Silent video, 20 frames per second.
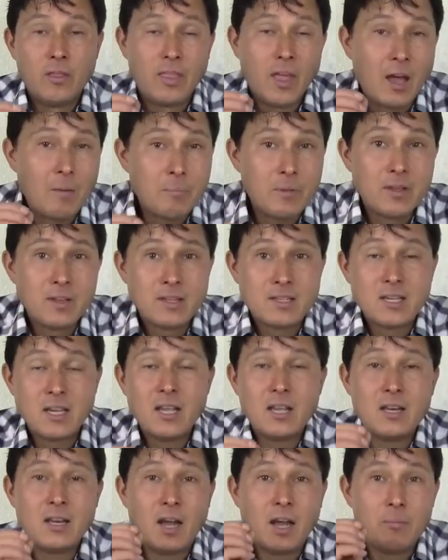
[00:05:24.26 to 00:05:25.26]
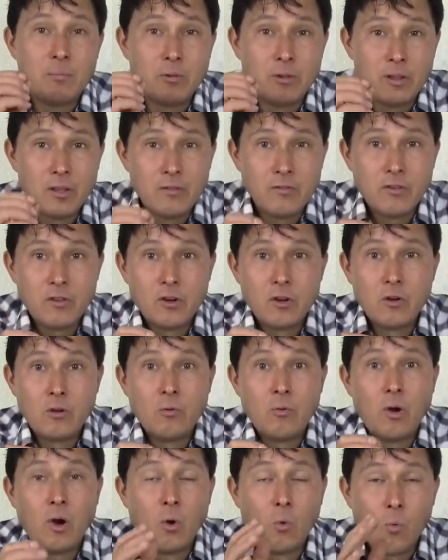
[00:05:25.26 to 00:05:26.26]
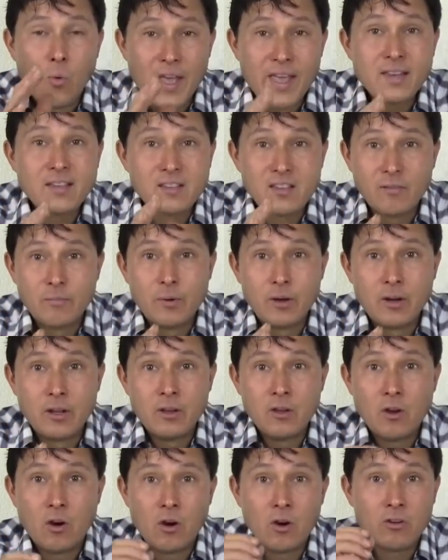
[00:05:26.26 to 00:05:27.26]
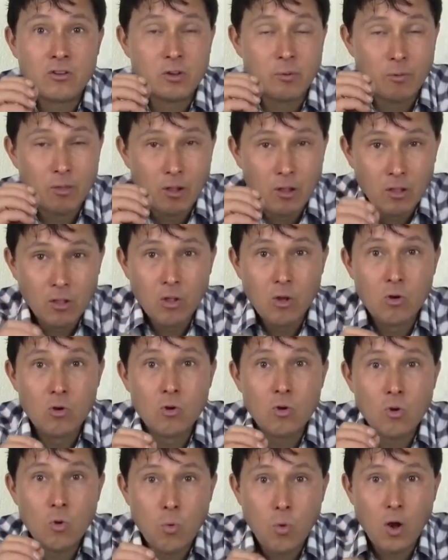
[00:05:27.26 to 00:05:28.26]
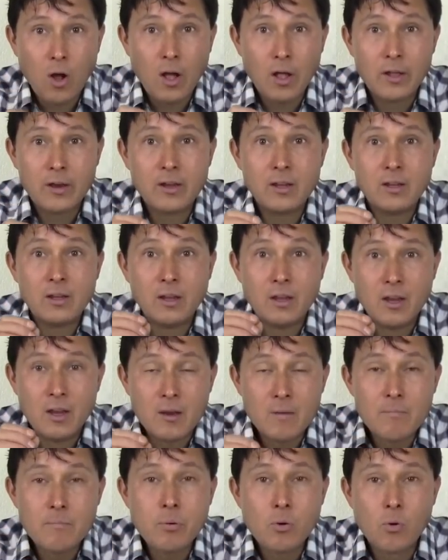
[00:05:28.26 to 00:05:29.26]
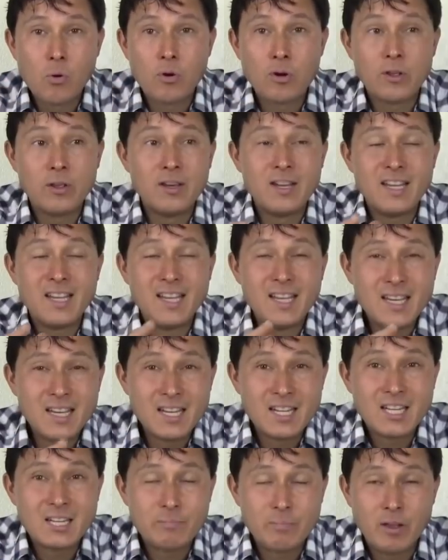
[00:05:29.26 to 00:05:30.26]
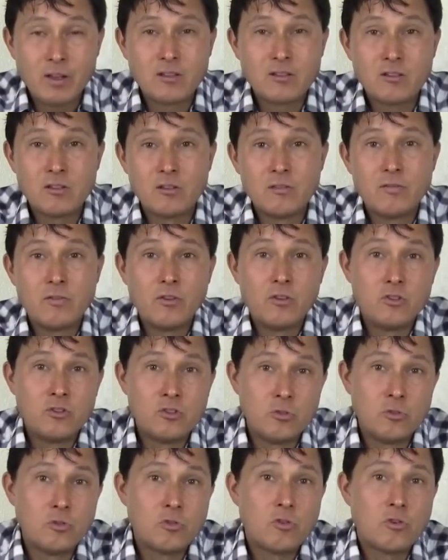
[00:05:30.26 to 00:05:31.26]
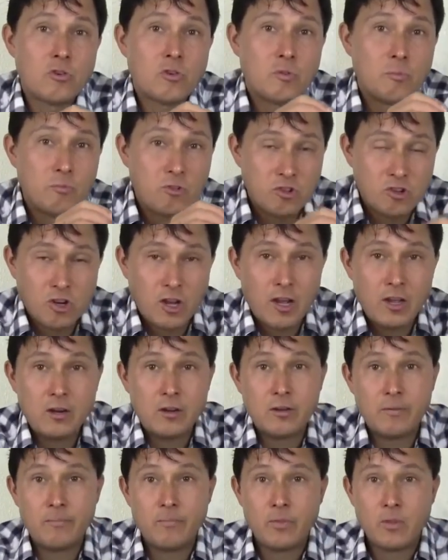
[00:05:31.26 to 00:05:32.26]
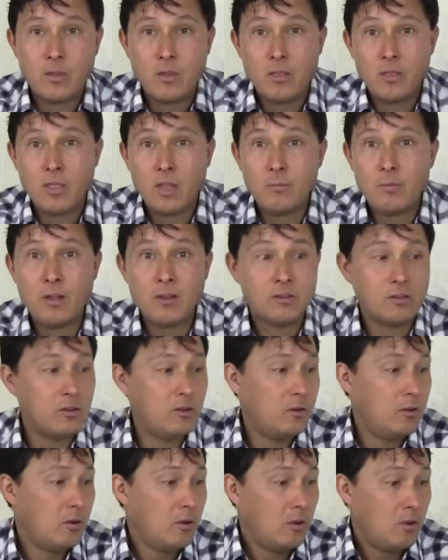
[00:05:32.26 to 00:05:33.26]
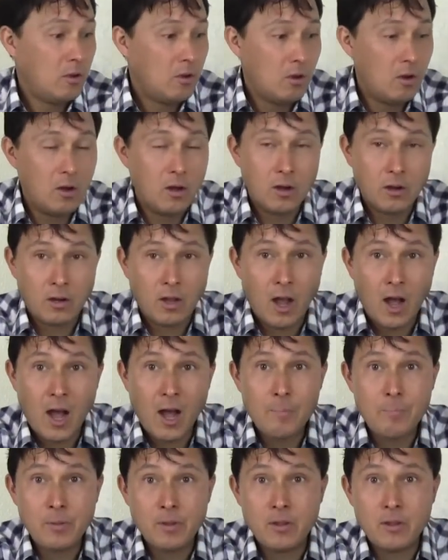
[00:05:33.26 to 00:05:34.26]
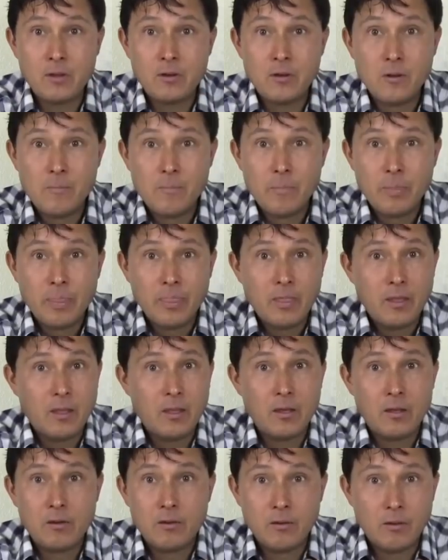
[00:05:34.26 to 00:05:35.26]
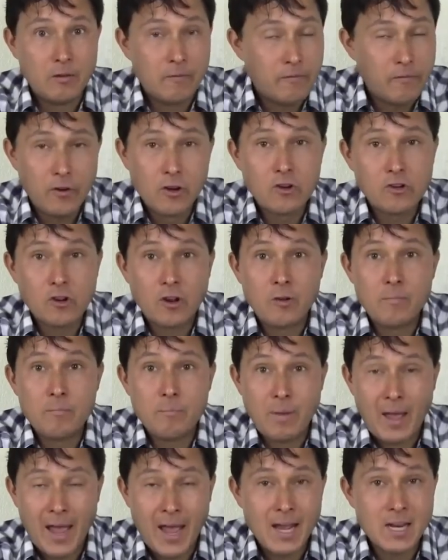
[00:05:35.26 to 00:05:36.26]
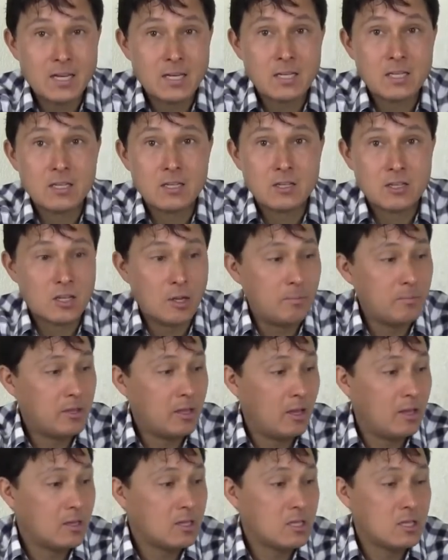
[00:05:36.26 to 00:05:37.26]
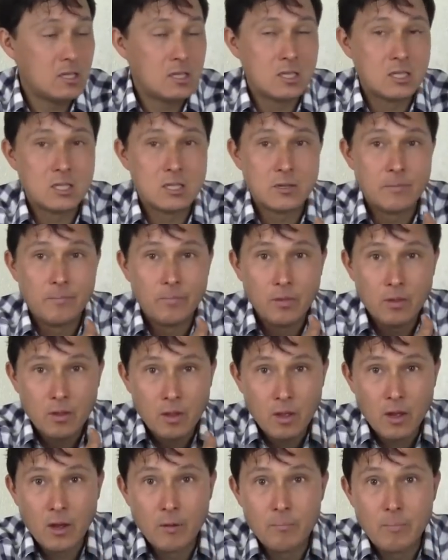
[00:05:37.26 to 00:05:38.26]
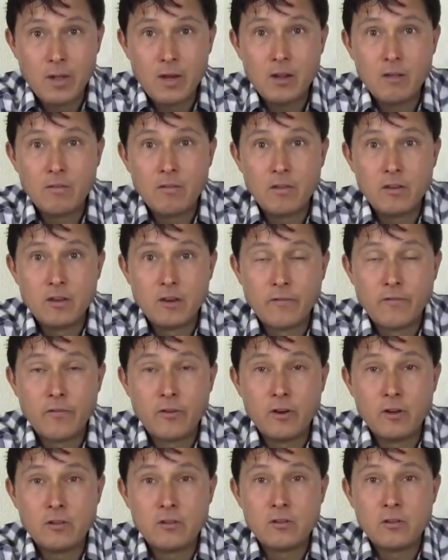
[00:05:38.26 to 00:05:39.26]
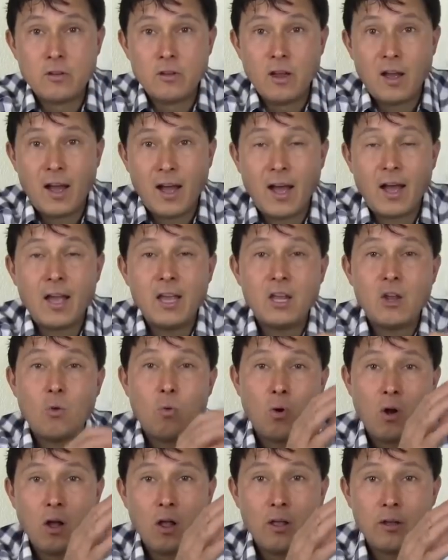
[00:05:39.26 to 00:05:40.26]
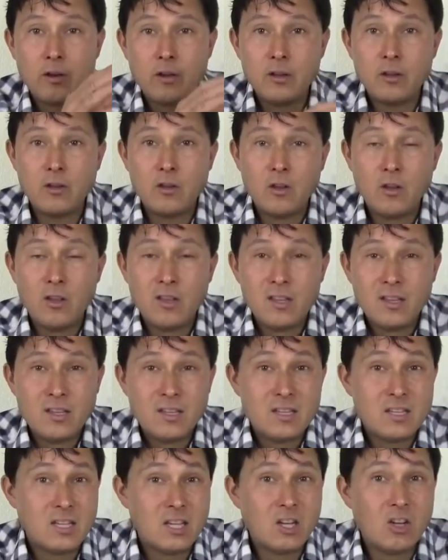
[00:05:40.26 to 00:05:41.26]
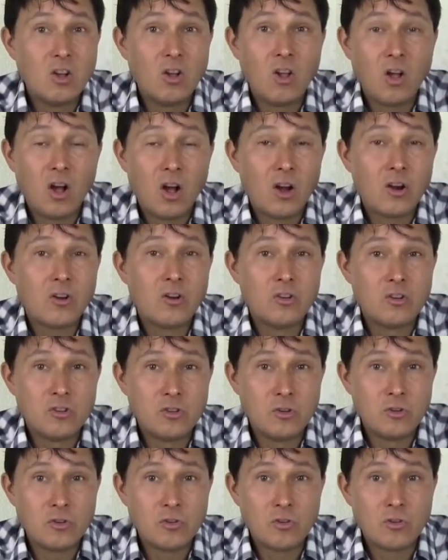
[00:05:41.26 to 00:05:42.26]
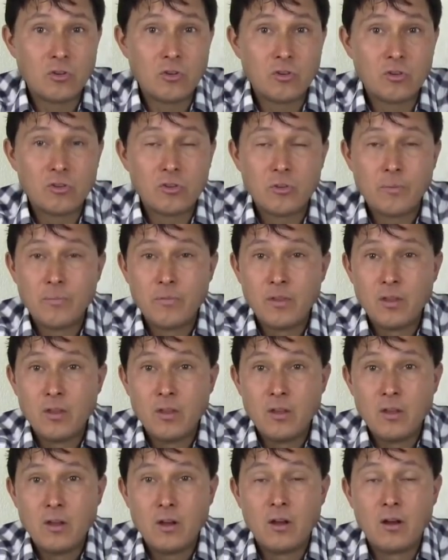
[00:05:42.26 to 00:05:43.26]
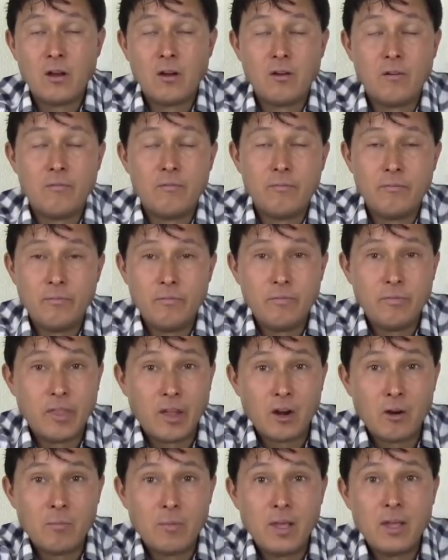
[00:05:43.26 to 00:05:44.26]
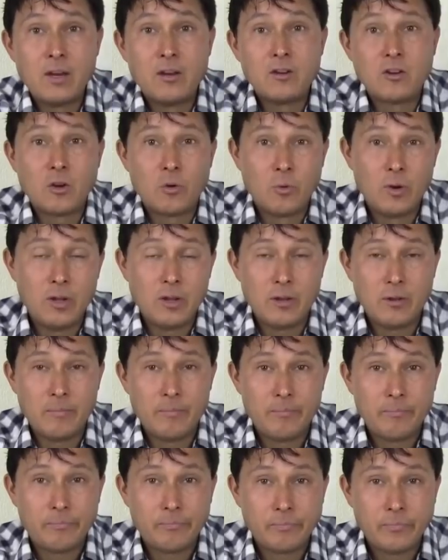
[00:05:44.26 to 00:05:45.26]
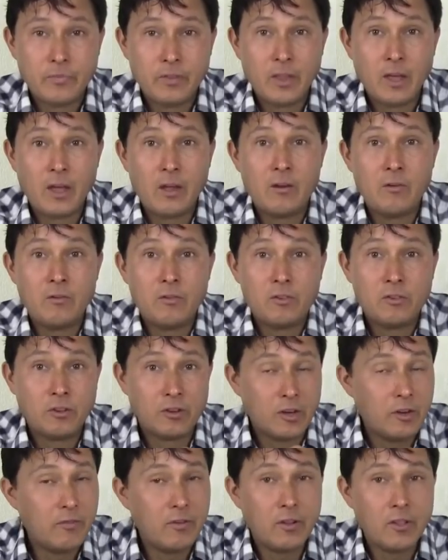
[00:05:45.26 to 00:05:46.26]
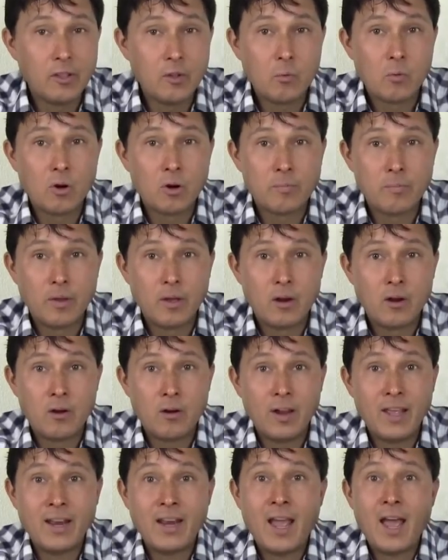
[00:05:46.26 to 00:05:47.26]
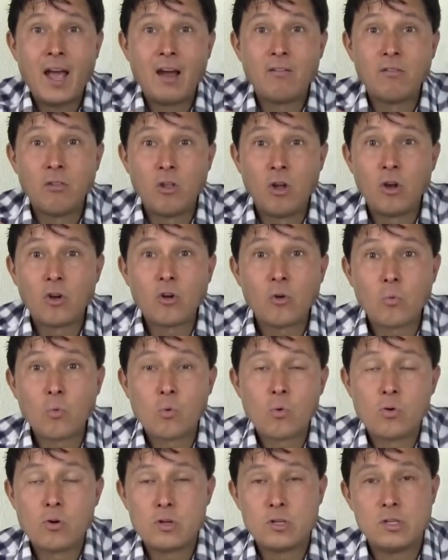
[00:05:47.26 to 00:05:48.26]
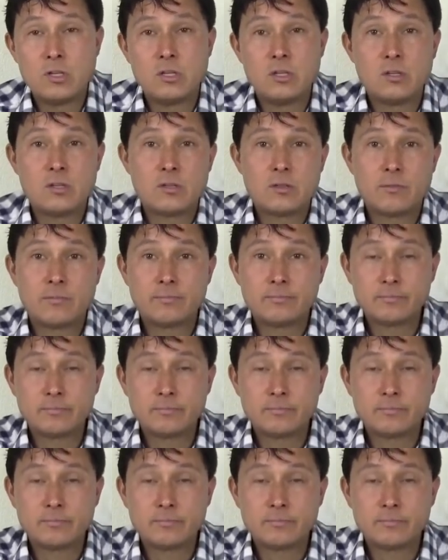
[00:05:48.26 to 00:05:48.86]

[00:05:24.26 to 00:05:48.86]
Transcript: That being said, I believe, you know, a waste of money are some of the low quality, imported, inexpensive juicers from China. They basically copied and infringe on patents in some cases, many of the different high quality single auger juicers that are made in Korea that significantly work better and have longer warranties.